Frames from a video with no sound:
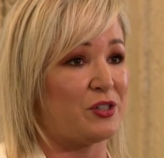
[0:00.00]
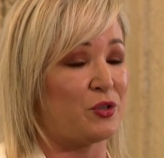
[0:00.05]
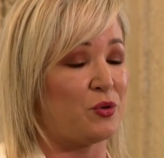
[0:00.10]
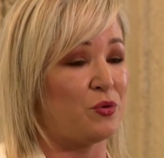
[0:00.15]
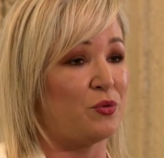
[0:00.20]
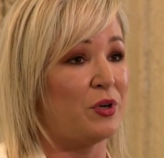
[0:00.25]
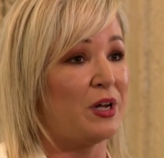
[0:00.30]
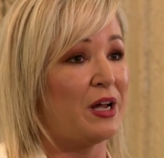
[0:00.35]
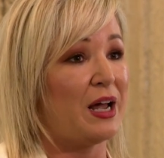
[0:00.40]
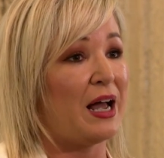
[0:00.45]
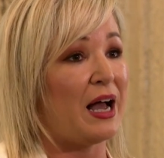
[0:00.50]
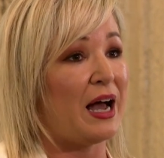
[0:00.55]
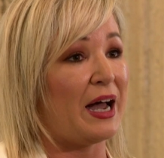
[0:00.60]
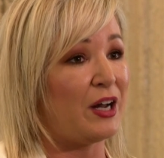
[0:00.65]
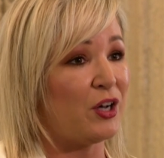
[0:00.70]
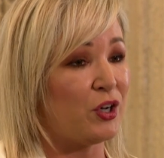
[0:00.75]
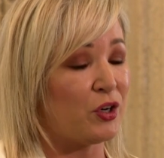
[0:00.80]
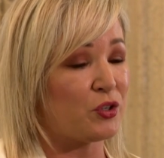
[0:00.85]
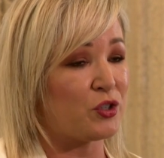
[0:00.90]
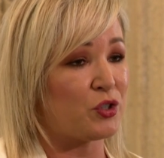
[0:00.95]
So
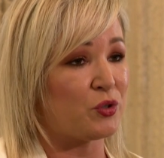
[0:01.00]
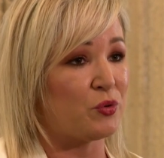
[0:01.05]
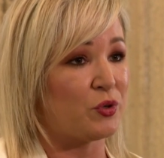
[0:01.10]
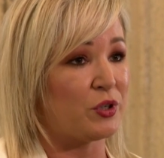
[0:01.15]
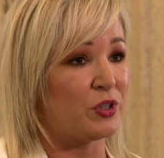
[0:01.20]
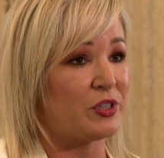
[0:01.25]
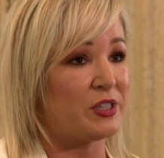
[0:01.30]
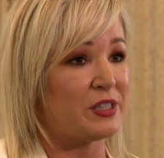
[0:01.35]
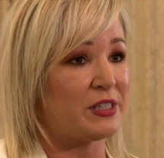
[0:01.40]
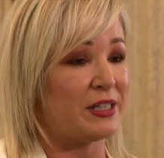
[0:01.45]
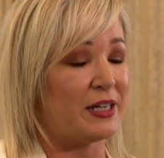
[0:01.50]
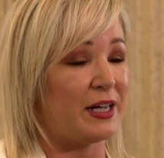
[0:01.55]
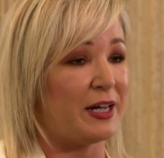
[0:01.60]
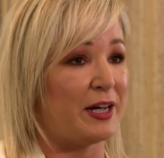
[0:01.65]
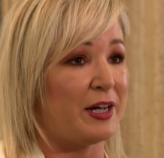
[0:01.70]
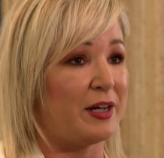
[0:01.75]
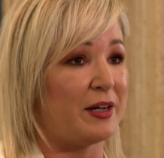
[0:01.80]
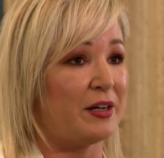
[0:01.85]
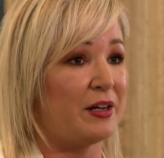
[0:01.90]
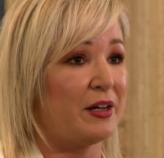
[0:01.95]
I look towards
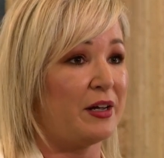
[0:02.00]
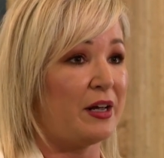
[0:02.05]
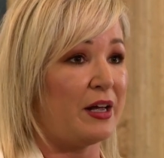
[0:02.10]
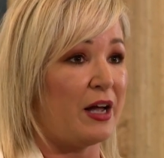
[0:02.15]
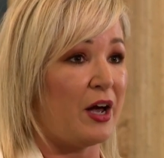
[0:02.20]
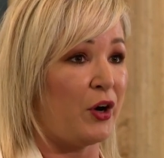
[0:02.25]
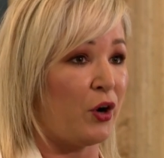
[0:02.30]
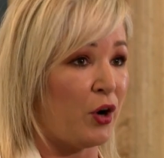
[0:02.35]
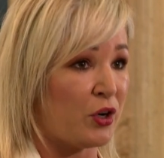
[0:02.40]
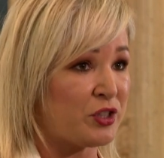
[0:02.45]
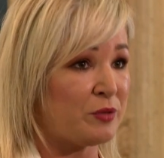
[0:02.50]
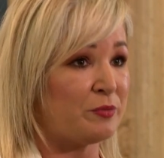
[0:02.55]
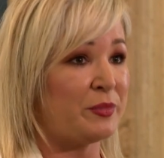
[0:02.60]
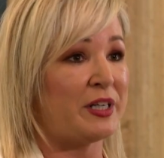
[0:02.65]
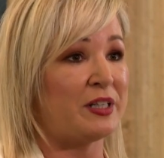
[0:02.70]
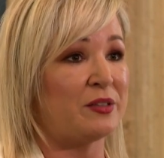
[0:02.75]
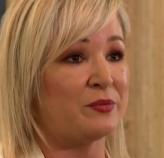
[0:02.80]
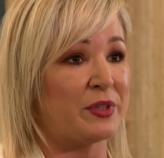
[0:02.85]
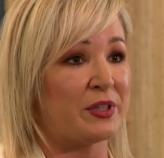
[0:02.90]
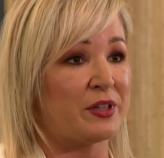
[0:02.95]
uh, an urgent
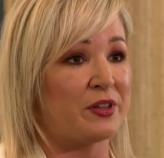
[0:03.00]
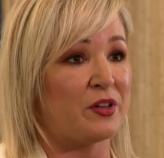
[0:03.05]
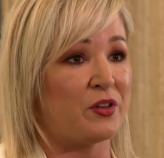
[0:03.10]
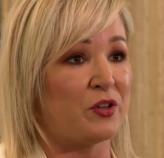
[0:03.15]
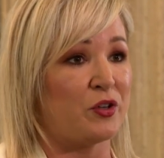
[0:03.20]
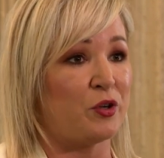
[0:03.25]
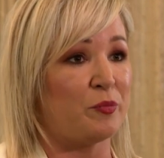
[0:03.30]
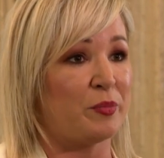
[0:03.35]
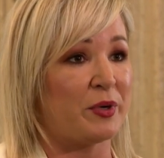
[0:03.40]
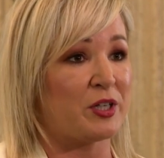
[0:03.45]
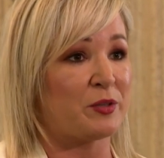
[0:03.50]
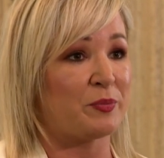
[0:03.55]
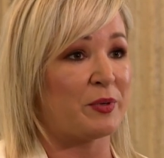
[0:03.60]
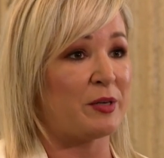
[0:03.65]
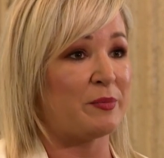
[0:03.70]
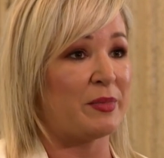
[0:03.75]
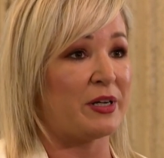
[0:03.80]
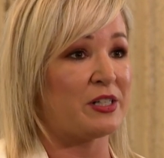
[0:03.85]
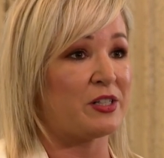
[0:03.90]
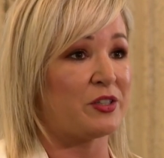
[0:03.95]
meeting with the new British
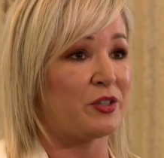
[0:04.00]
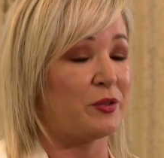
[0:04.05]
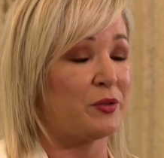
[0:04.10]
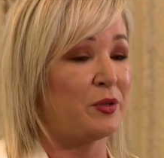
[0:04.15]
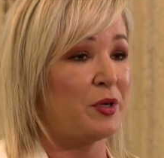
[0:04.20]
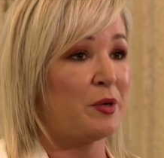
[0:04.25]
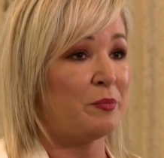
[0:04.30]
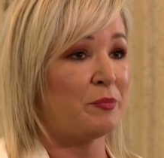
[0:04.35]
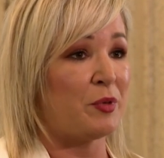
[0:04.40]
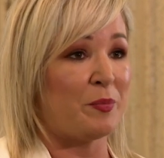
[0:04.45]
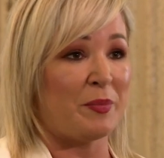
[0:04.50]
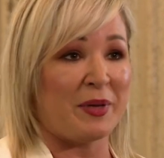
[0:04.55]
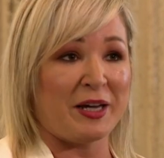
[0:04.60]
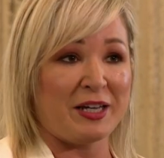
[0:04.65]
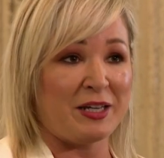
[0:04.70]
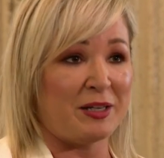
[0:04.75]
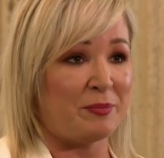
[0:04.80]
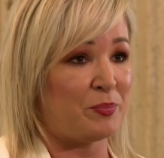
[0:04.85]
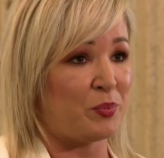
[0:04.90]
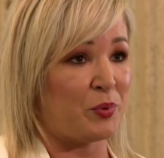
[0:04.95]
Prime Minister, but
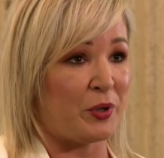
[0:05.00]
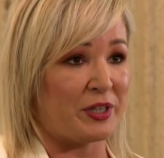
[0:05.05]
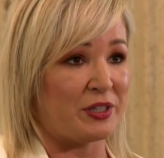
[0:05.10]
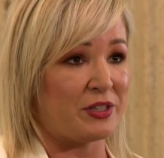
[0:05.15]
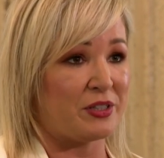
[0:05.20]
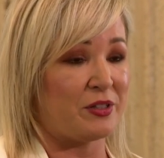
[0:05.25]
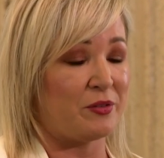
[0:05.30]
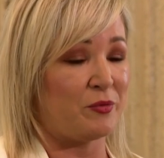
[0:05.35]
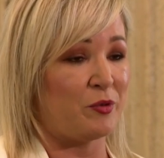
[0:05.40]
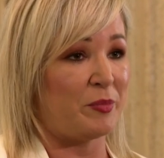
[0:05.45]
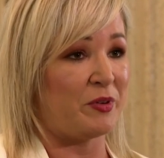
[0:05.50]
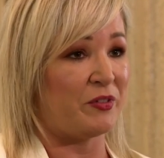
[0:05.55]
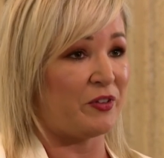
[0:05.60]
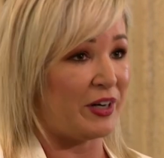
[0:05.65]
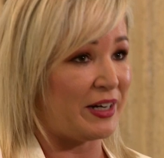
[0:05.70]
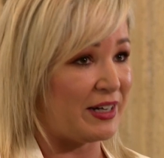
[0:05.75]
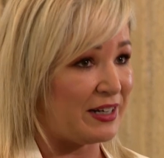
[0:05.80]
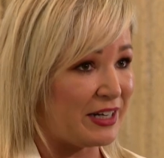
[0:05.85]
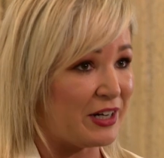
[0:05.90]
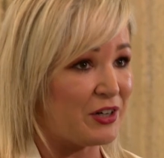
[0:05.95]
my point will be
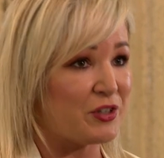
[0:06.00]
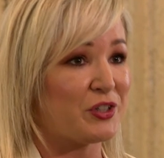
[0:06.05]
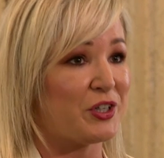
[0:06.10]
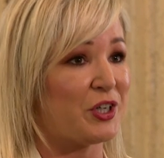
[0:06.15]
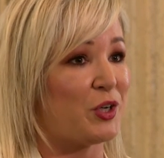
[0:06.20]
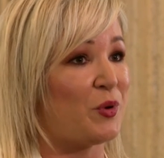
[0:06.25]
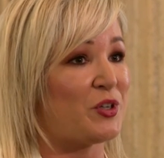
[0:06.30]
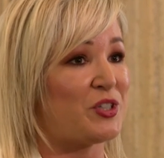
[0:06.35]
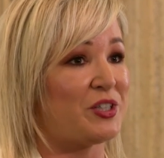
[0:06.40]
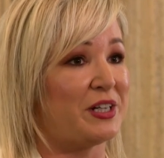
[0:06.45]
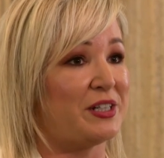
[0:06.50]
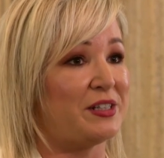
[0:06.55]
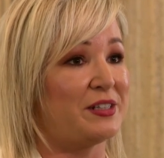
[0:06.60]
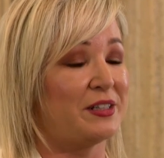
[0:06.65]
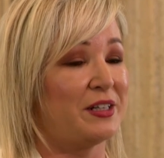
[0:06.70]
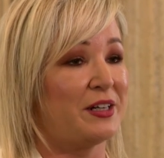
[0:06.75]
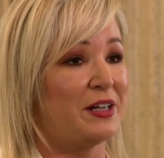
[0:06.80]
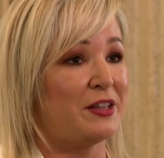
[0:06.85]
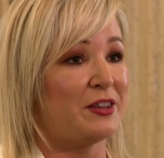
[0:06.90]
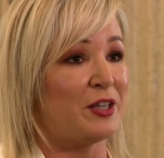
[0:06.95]
very clear to her, which
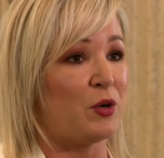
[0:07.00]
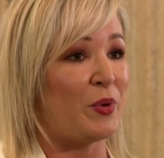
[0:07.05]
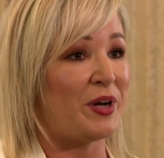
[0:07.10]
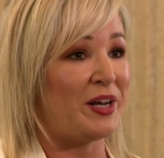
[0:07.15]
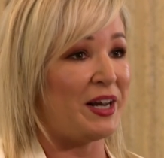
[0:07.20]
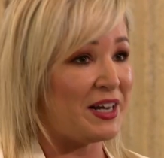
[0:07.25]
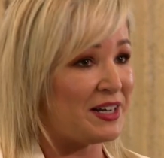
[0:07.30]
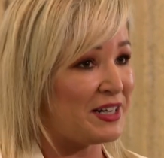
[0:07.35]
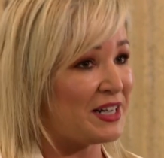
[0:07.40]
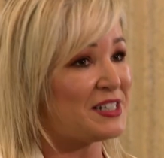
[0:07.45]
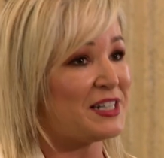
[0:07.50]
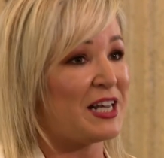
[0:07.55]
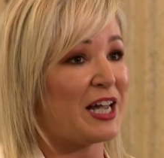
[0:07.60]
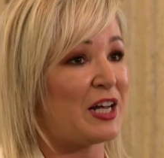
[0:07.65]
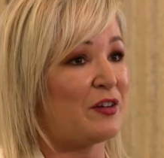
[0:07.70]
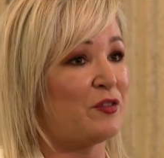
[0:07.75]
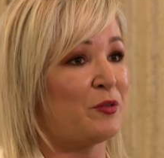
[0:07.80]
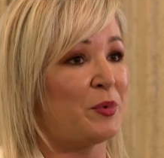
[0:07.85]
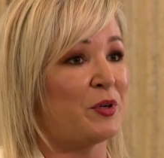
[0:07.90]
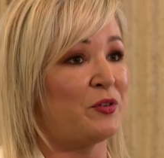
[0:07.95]
is that we need an
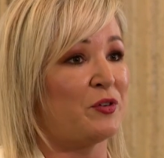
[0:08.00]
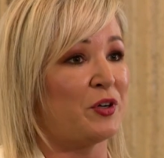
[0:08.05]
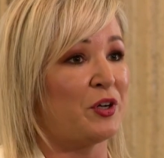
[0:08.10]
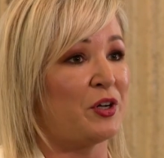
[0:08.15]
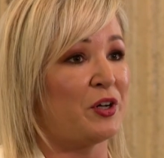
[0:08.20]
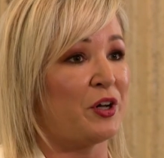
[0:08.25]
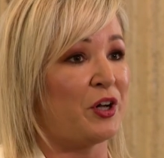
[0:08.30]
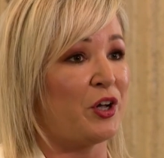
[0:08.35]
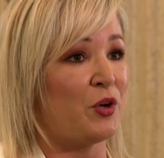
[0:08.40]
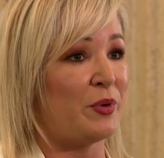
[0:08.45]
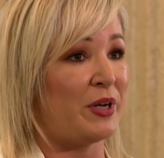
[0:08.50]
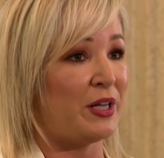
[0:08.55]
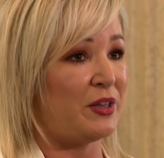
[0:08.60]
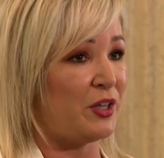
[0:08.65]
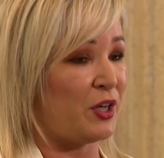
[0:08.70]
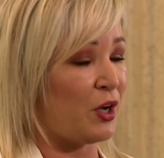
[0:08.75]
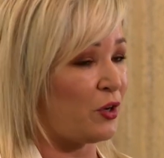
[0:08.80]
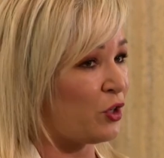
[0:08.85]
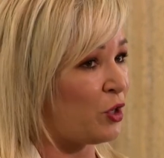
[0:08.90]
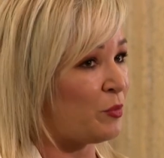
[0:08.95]
executive up and running now, we need
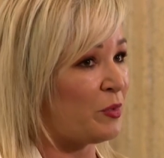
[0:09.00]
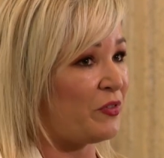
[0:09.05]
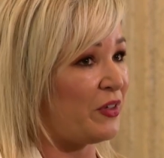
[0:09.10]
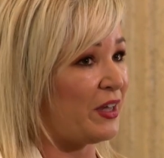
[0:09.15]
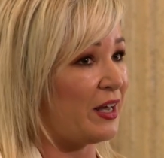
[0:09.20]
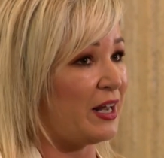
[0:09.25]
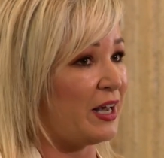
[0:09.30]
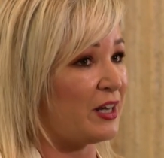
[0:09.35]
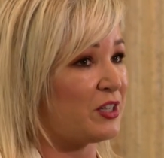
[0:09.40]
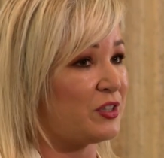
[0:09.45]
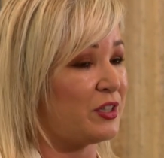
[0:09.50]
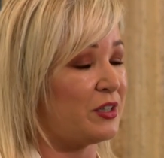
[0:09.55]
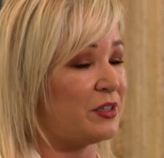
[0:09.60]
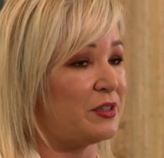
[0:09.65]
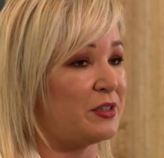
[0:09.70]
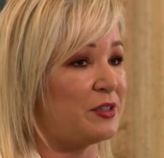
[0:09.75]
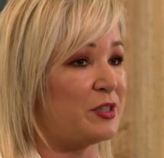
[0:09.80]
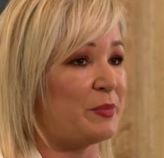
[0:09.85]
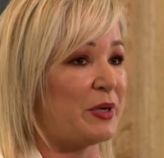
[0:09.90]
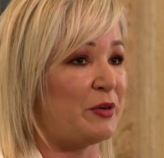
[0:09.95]
the outcome of the election
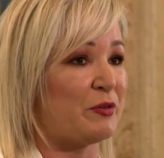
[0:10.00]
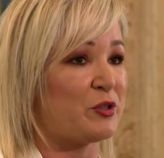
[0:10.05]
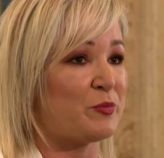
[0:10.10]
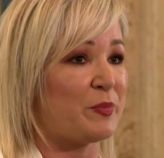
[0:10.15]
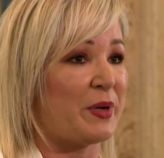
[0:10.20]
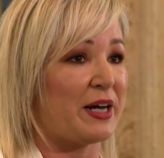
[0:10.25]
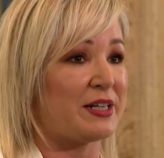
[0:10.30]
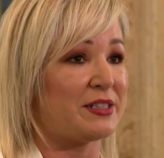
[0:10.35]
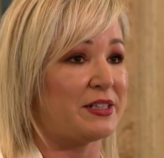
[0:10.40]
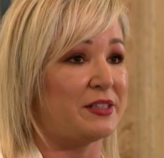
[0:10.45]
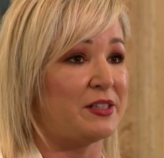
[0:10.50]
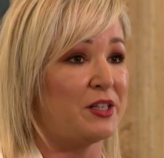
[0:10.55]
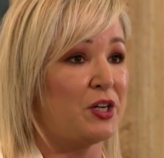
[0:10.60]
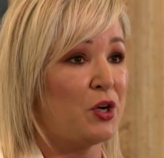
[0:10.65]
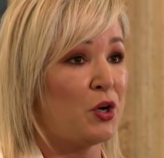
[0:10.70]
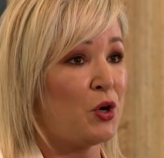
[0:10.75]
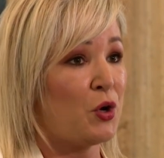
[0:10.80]
to be respected,